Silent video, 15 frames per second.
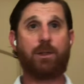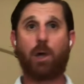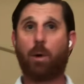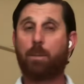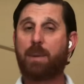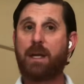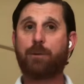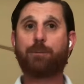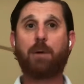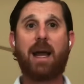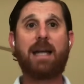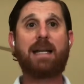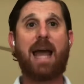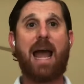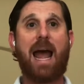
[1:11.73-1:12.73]
Don't be
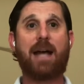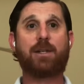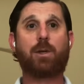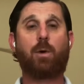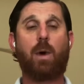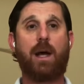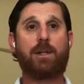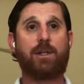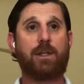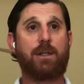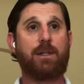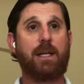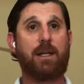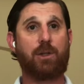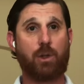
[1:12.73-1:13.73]
afraid to ask
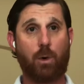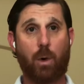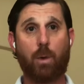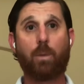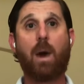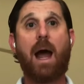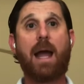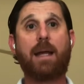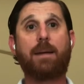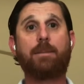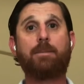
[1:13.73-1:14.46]
questions. It's your right.